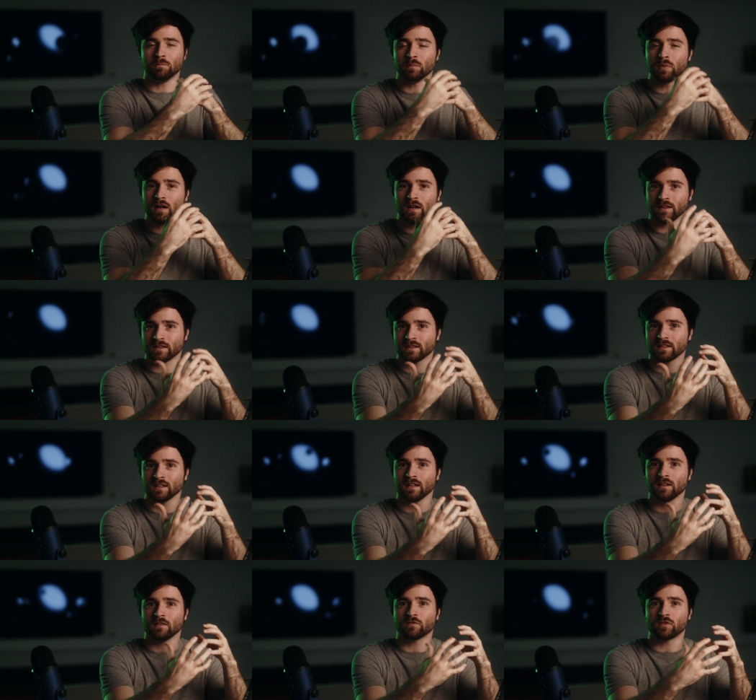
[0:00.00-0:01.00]
but
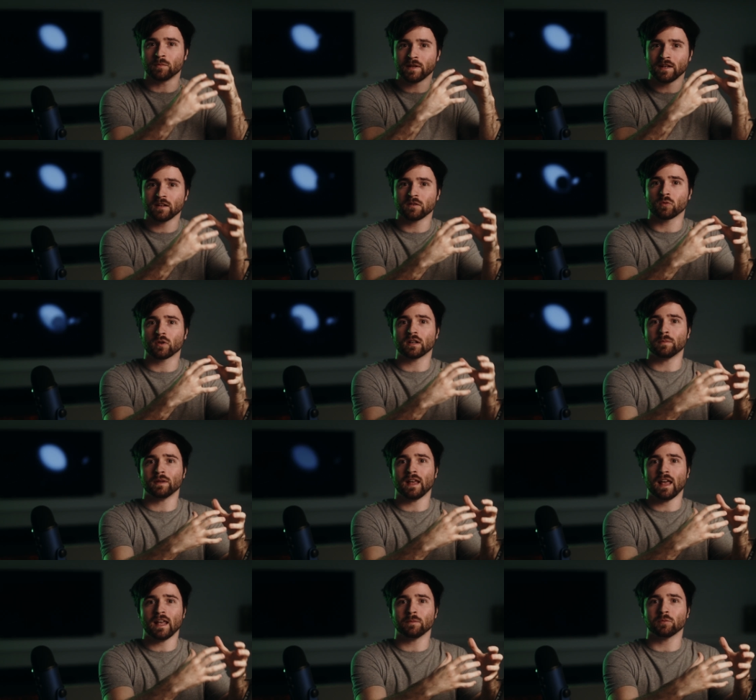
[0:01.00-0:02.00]
from here, we're gonna
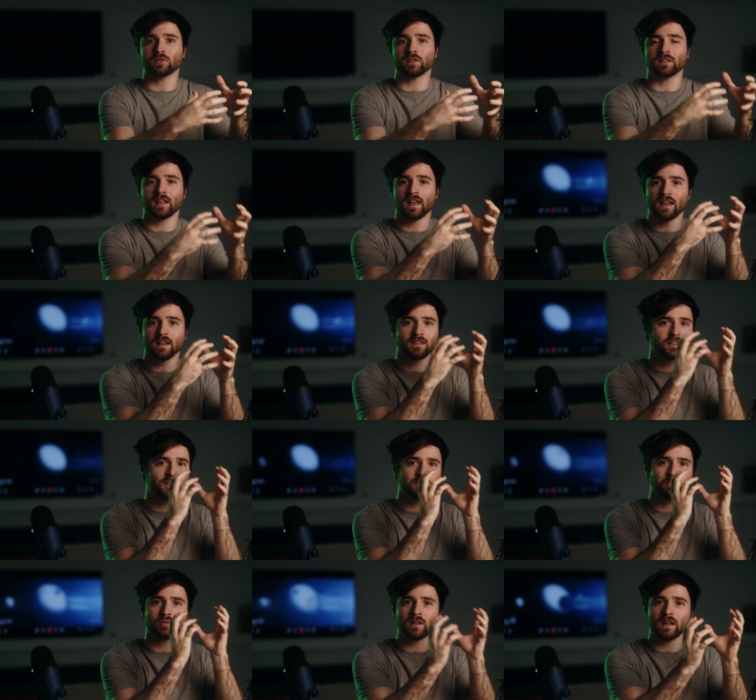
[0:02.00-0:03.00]
be able to take
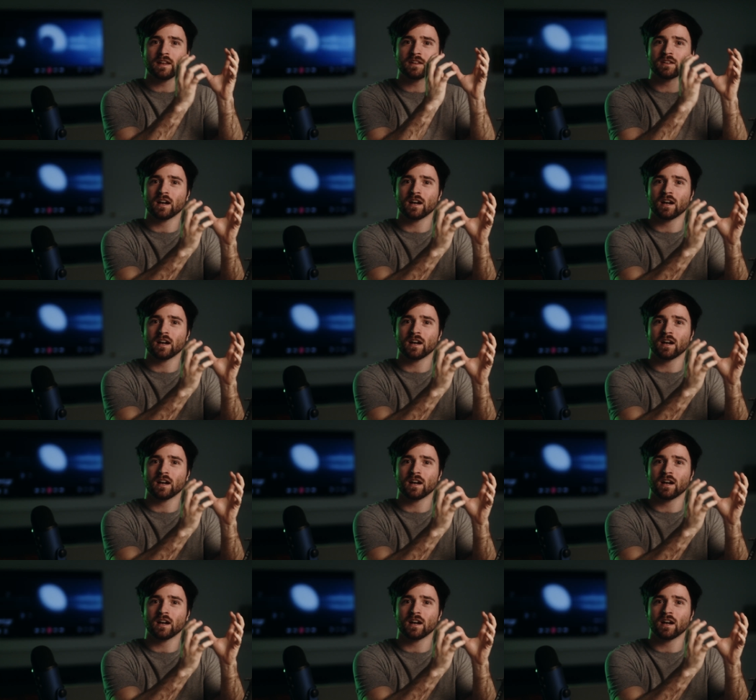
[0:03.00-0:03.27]
this plain